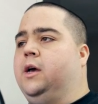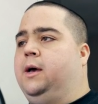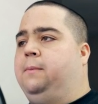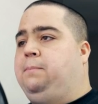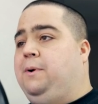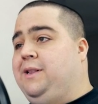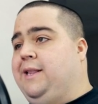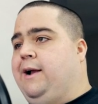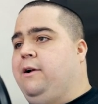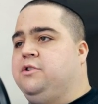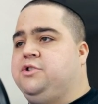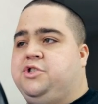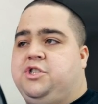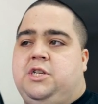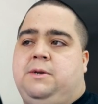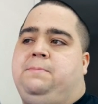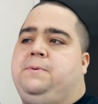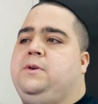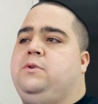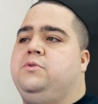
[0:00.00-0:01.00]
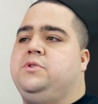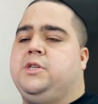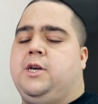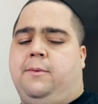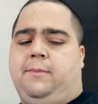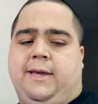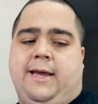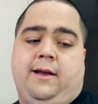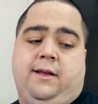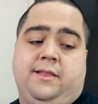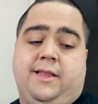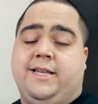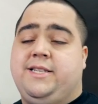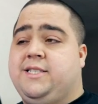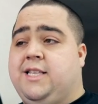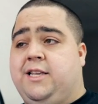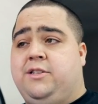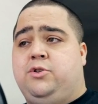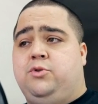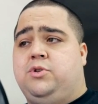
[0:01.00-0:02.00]
Polaris GPUs coming out, unless
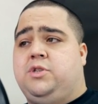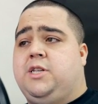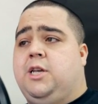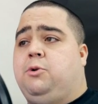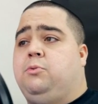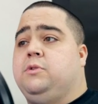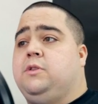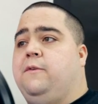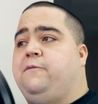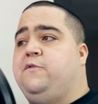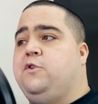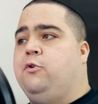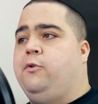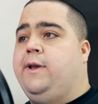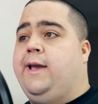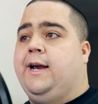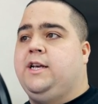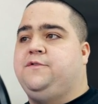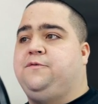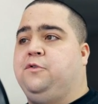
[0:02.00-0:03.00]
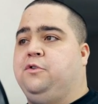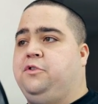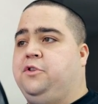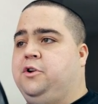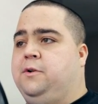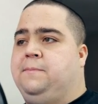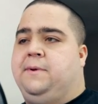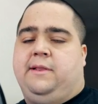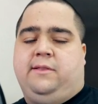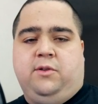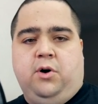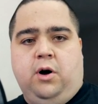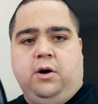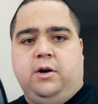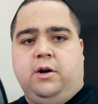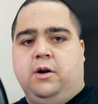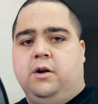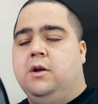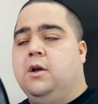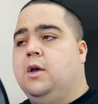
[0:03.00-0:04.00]
they do stick with the Fury X for a little bit
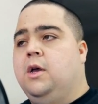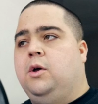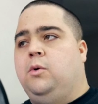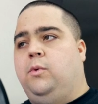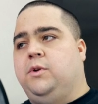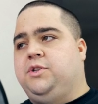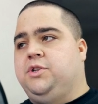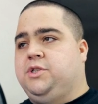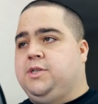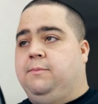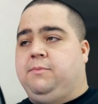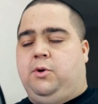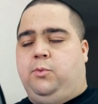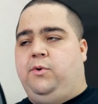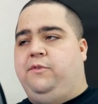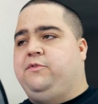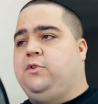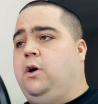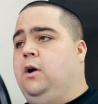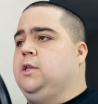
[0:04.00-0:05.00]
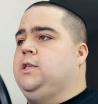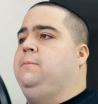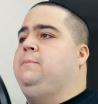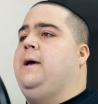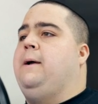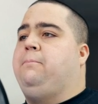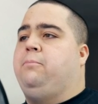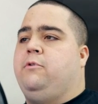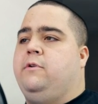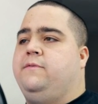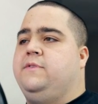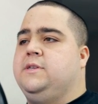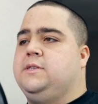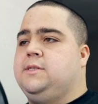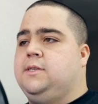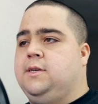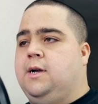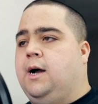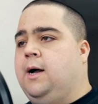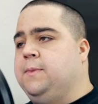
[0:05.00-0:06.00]
longer, which is something we've talked about
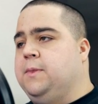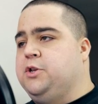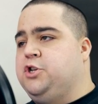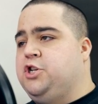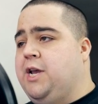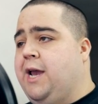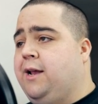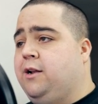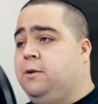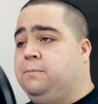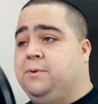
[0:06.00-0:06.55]
previously on the channel.